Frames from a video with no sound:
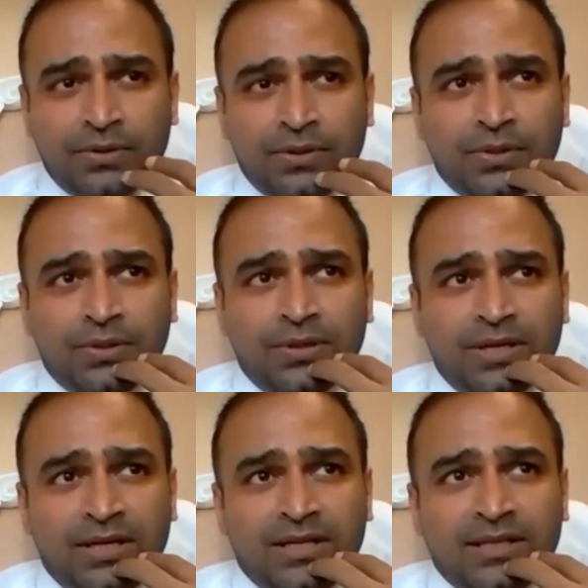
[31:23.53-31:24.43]
We don't
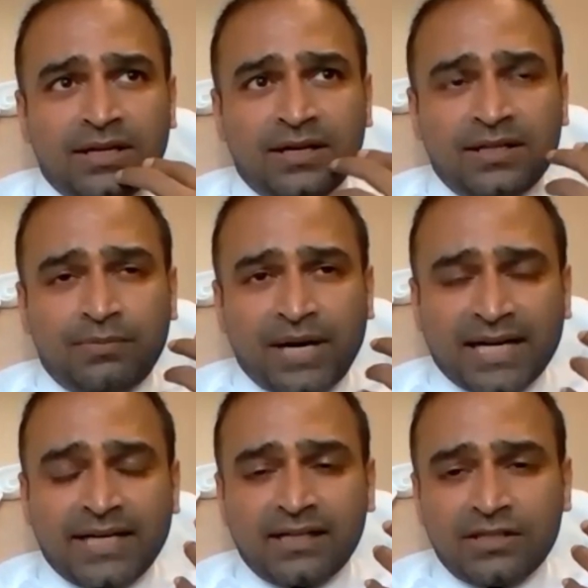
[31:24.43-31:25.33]
know the
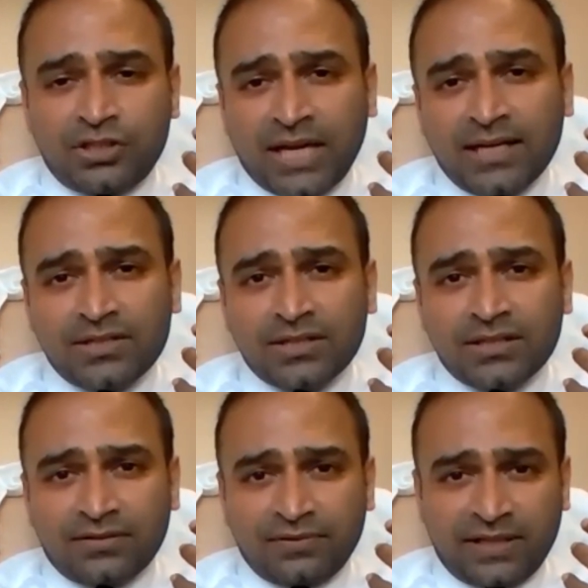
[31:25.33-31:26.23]
practical
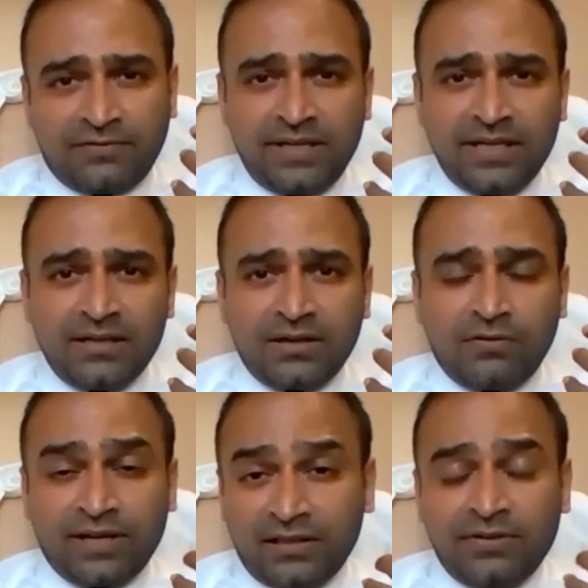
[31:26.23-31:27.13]
challenges of that field,
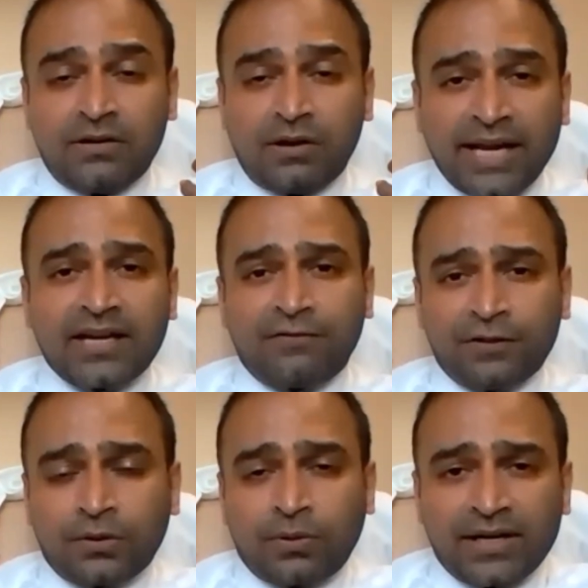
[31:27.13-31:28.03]
or whether we like it
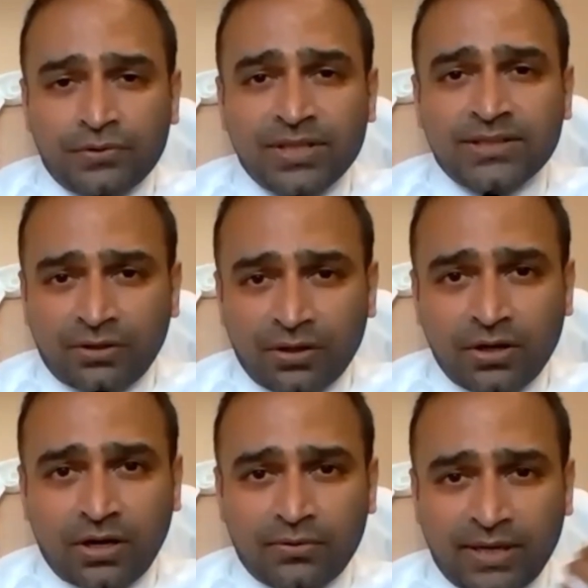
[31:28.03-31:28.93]
for the right reason
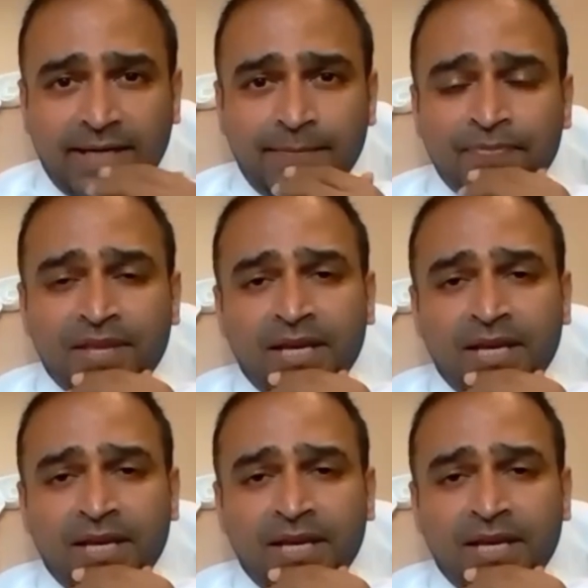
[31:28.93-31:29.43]
or not, right?